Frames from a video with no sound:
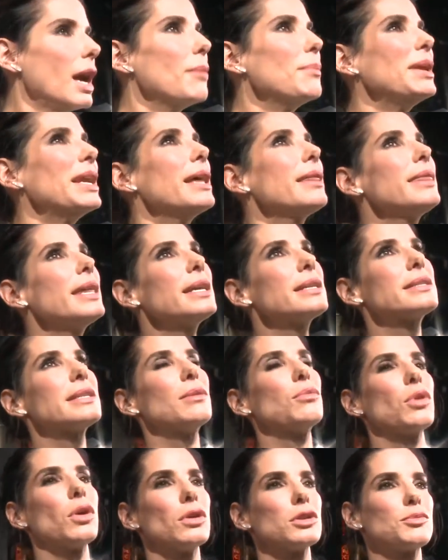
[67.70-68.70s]
I mean, I think
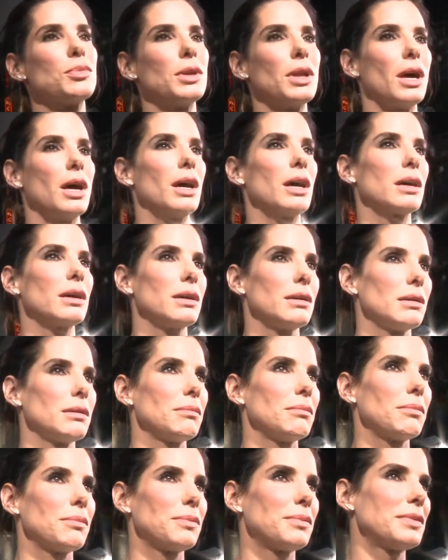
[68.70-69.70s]
some roles belong
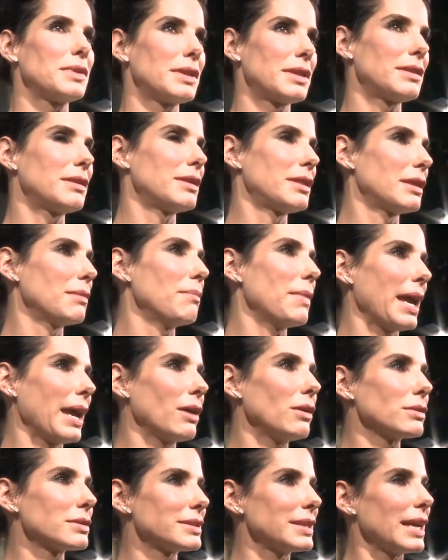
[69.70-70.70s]
the
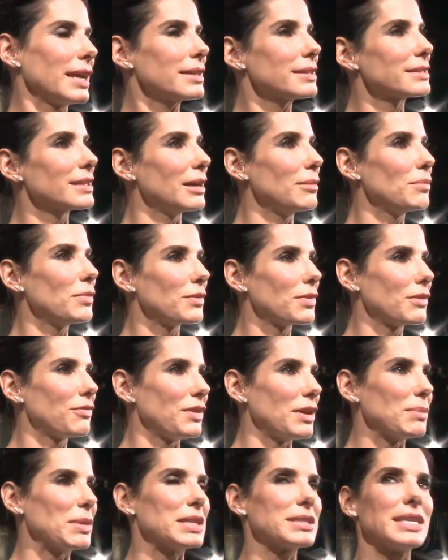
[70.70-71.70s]
male sex, some the
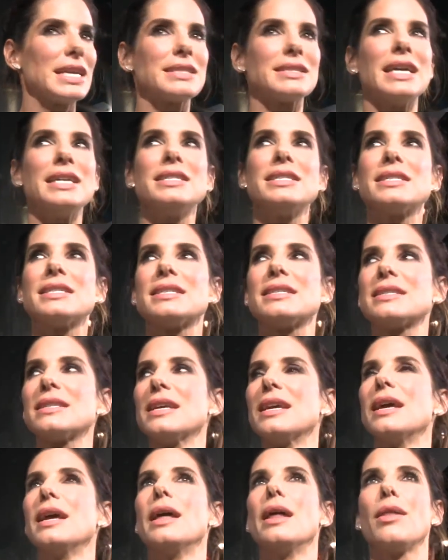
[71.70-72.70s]
female sex. I just
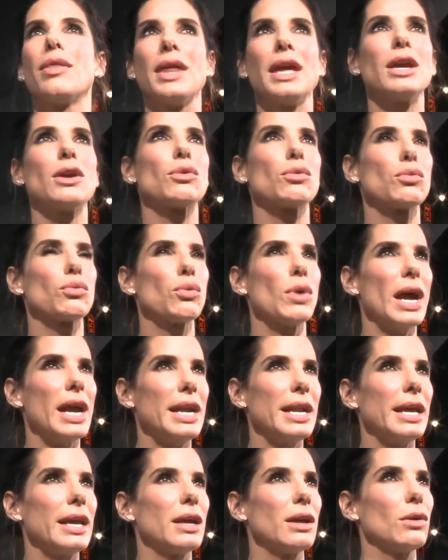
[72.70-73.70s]
think
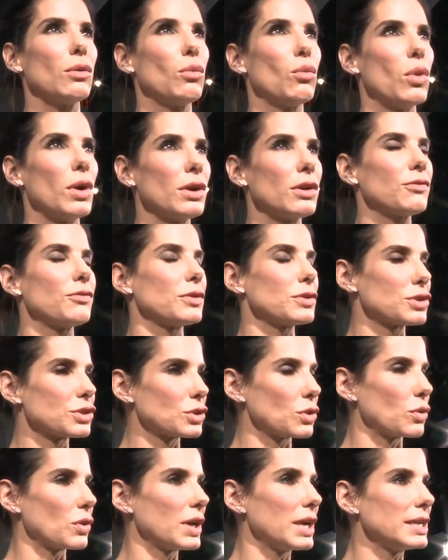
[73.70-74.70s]
writing wonderful
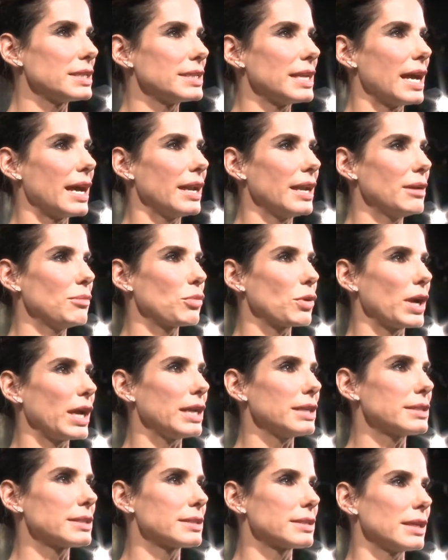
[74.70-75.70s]
stories that
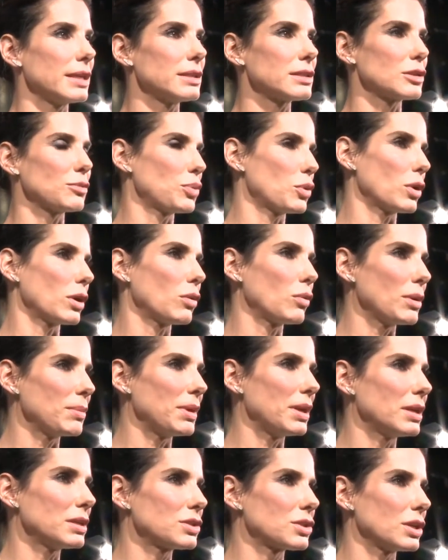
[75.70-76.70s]
embrace and support
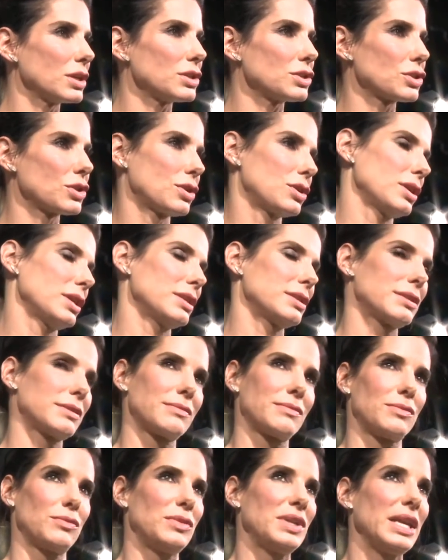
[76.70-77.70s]
women is, is, is
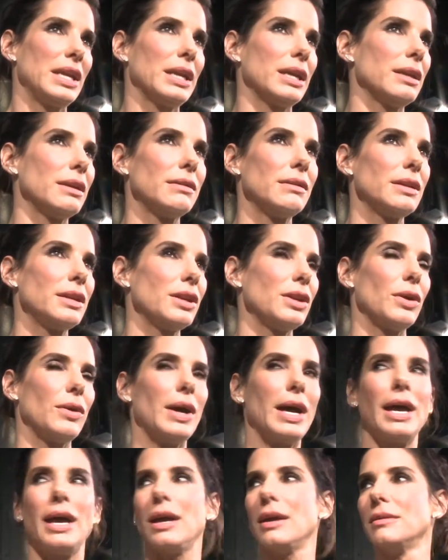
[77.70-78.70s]
needed. You know,
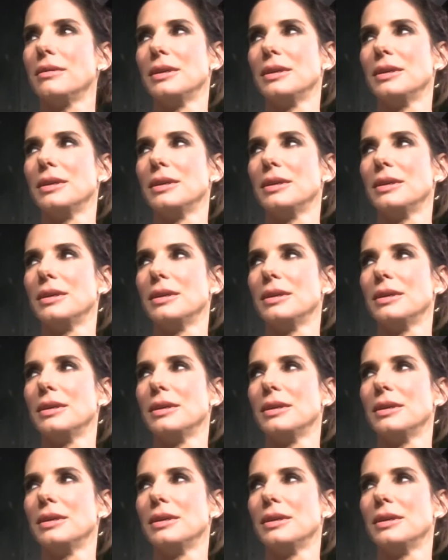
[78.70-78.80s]
I,